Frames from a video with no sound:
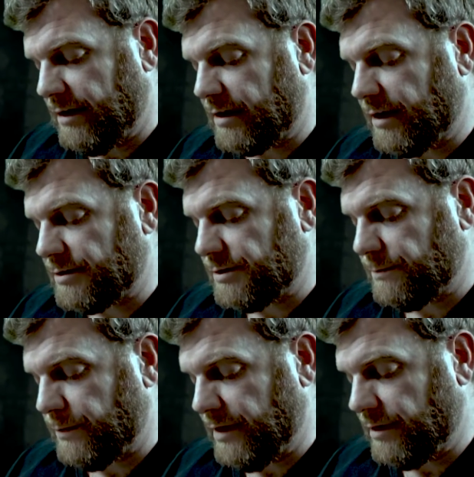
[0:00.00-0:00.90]
A gust
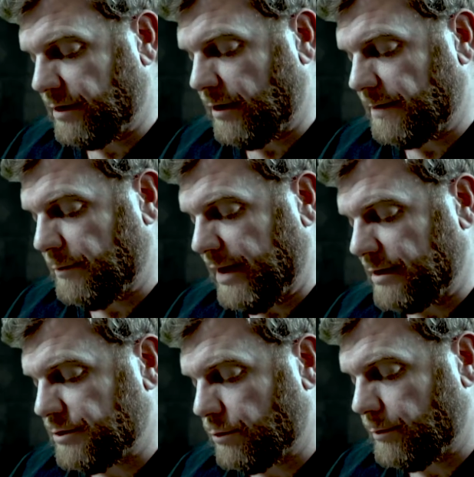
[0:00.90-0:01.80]
of wind caught the
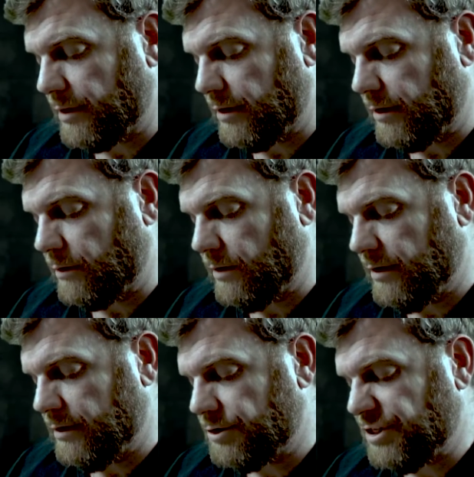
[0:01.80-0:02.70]
back door below.
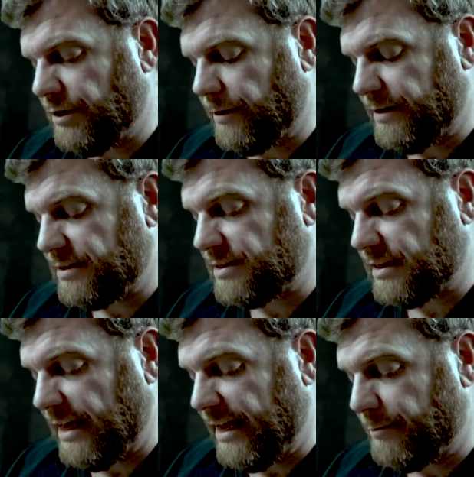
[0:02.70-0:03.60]
She heard it
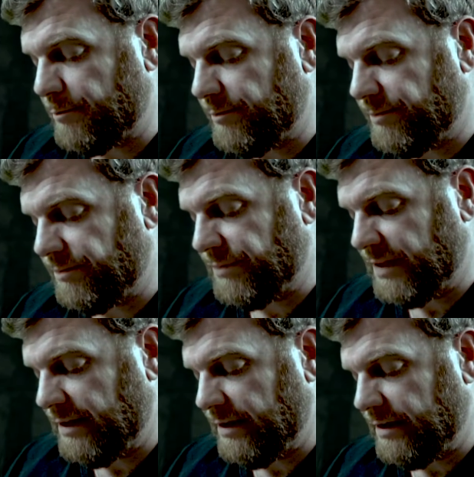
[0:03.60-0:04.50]
slam.
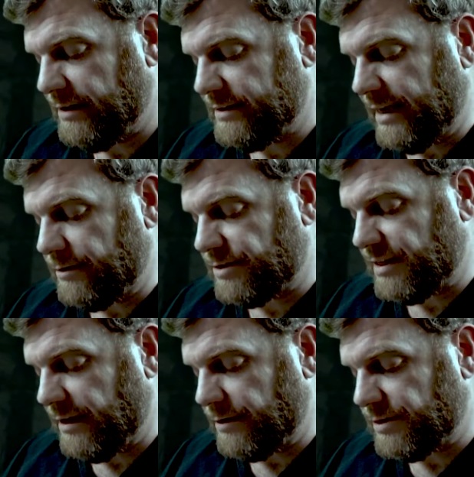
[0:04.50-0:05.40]

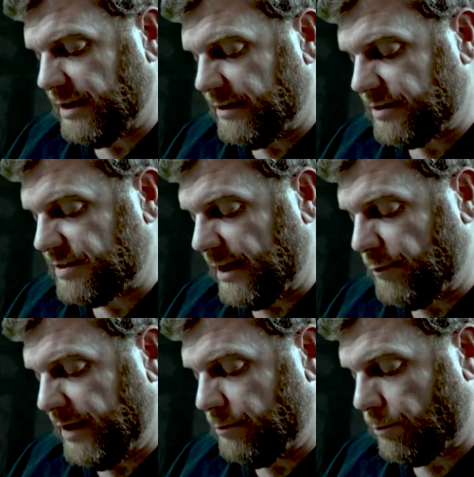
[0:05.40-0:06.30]
Downstairs, the
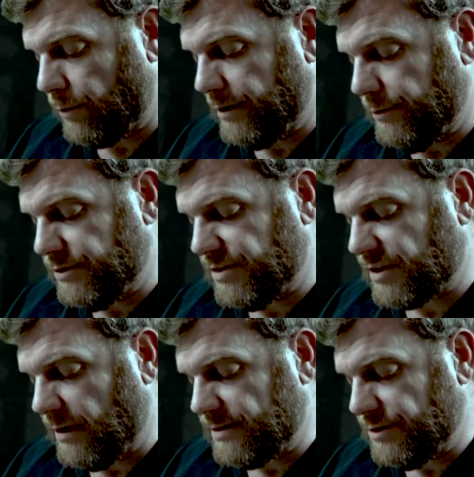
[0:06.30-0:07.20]
sound made Rory lose his
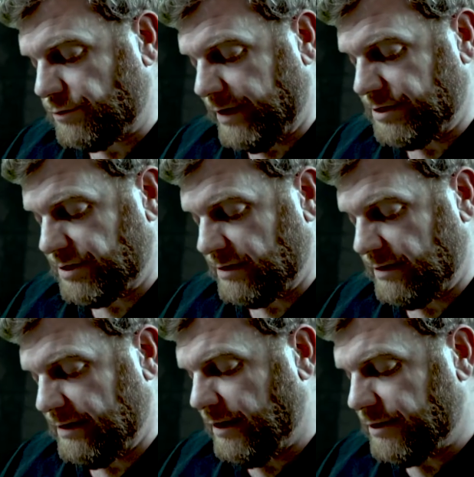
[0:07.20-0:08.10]
concentration.
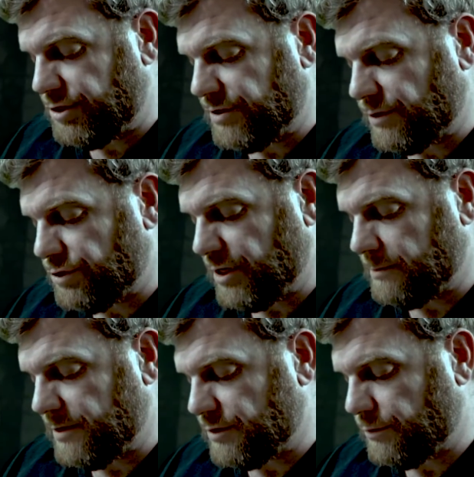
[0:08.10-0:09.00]
The chisel
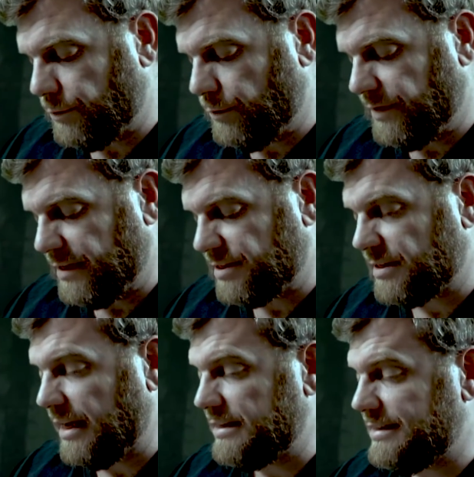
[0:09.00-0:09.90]
jumped its groove and then
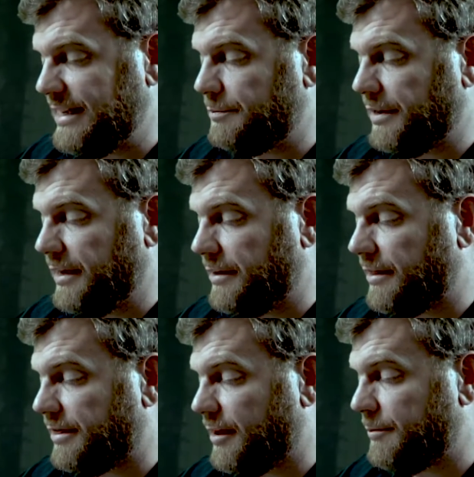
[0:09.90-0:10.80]
sliced deeply into
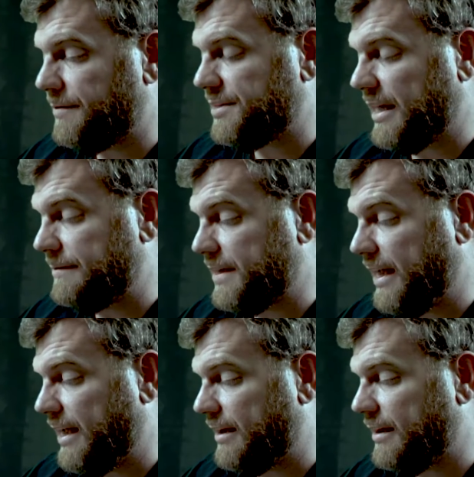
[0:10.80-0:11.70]
the thumb of his left
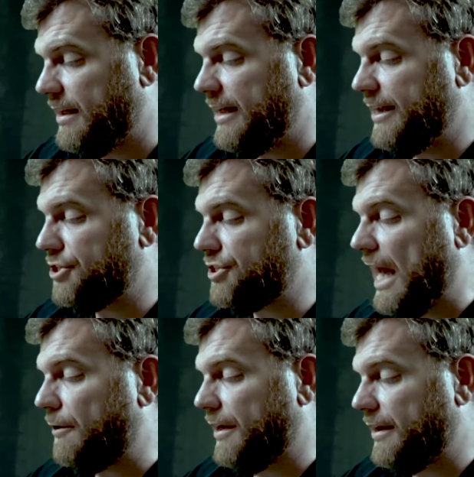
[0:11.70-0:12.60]
hand. He
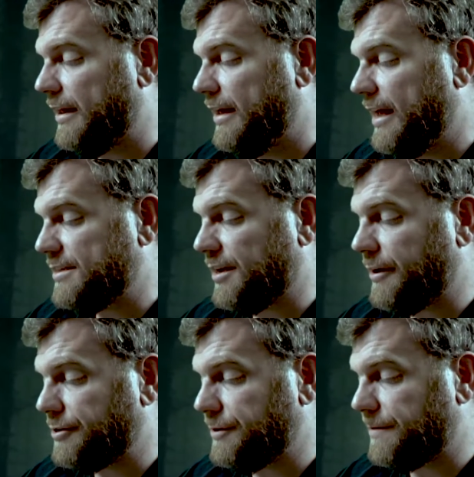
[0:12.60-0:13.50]
shouted as a
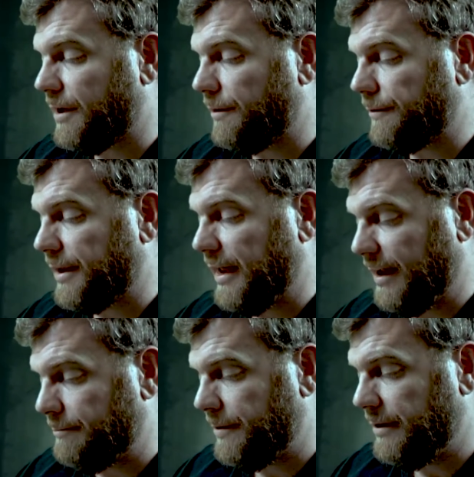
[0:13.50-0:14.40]
gush of color
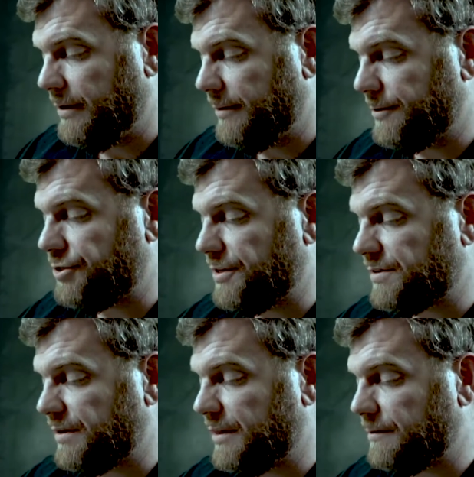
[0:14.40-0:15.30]
came. The
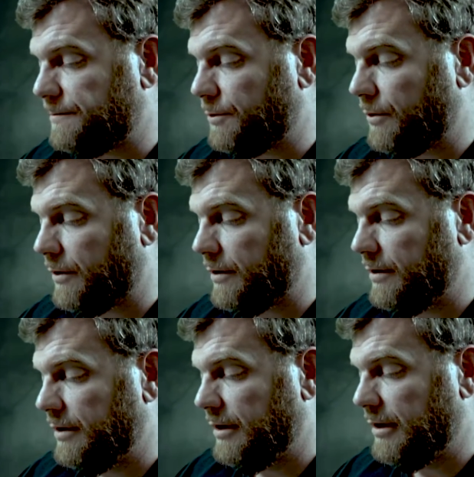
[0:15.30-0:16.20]
chisel hit the floor.
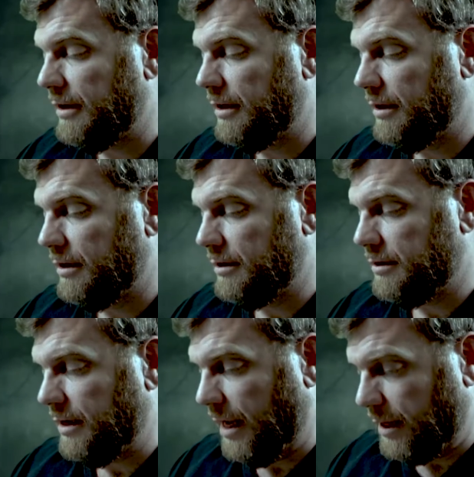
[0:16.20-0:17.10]

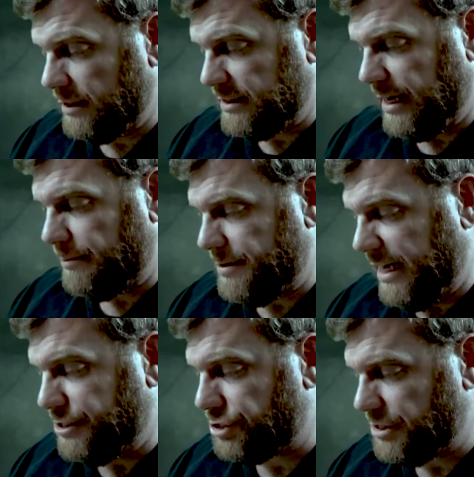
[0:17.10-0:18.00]
"Hell and
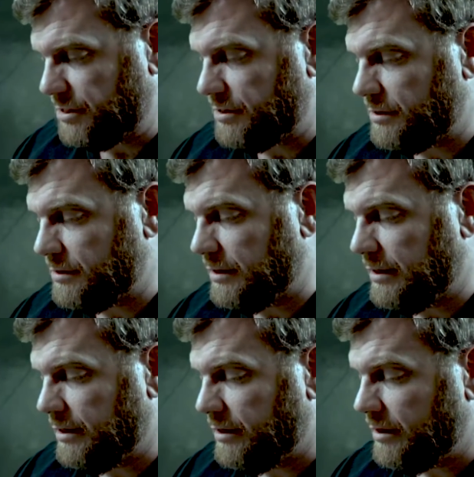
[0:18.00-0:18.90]
damnation!"
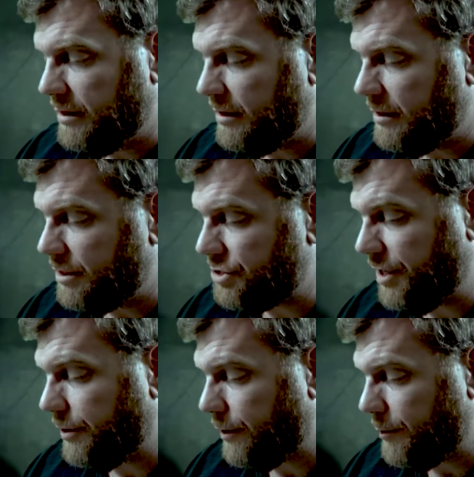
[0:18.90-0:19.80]

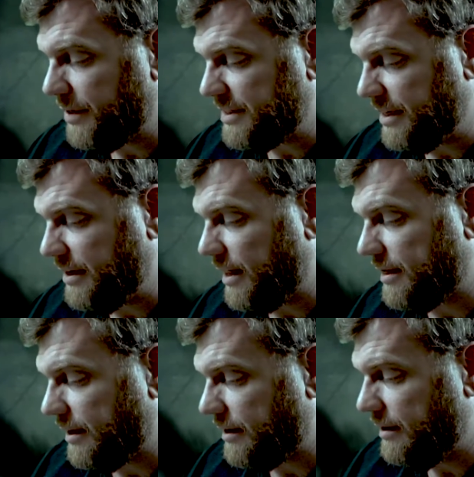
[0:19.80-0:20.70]
She heard but did
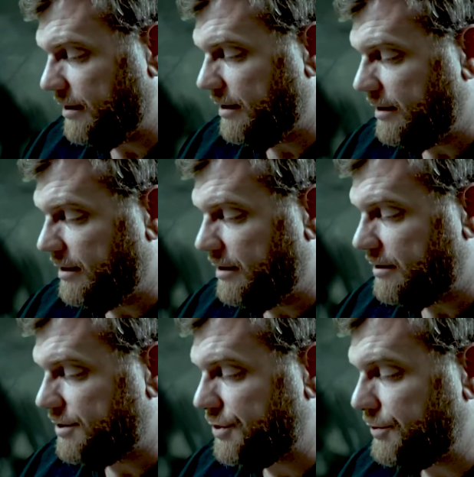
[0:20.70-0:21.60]
nothing.
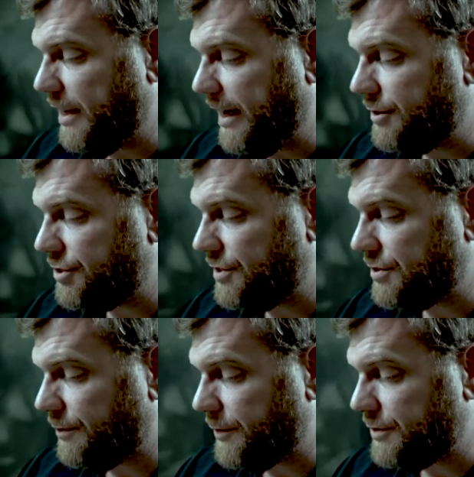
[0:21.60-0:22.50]
Too late, she
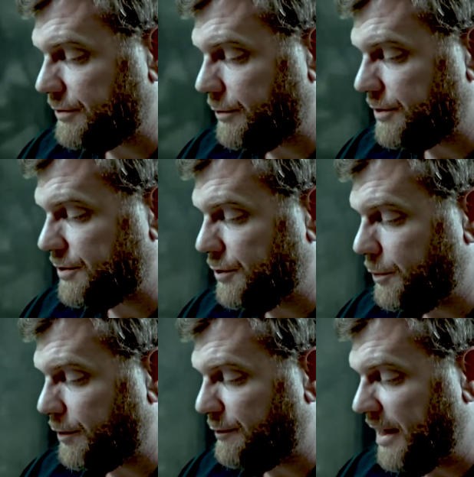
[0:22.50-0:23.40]
surfaced through a
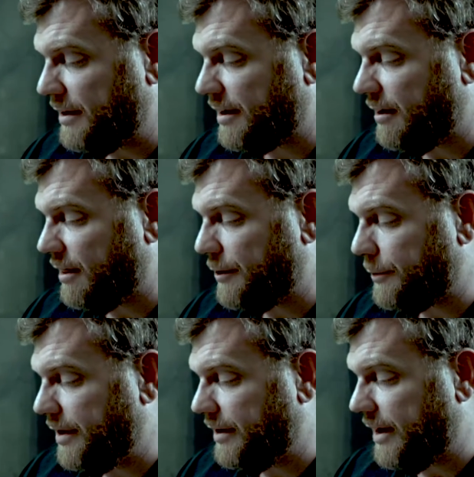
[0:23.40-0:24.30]
stupor of melancholy to
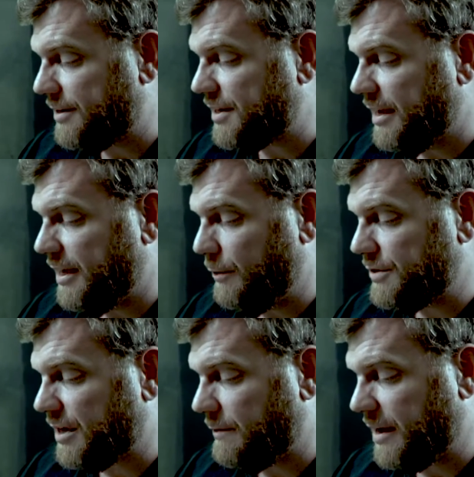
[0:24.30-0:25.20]
realize he
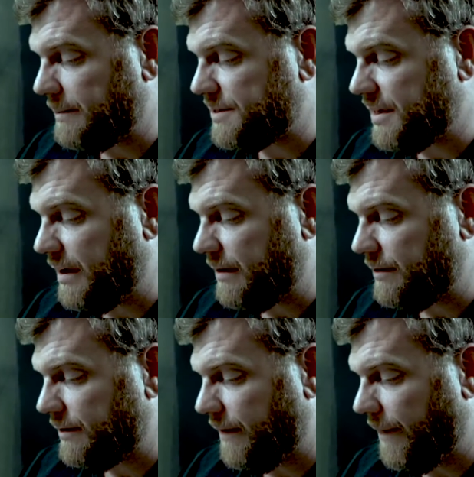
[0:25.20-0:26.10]
was coming
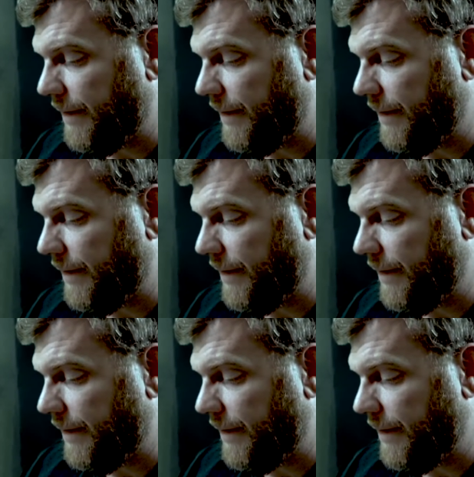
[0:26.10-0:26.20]
upstairs.